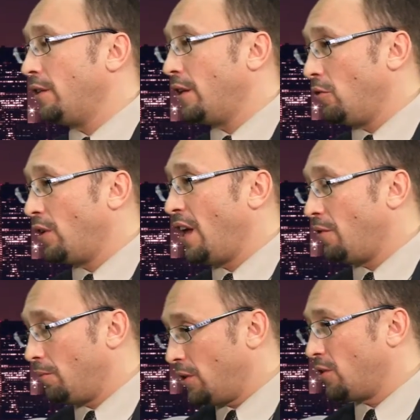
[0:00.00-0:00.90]
that you gave
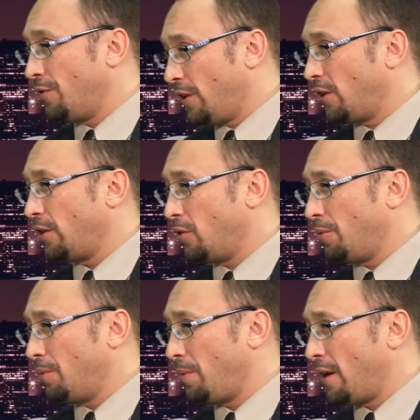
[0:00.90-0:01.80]
him, did you feel a little
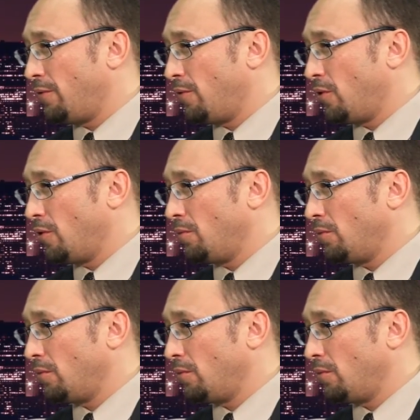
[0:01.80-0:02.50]
bit bad for him?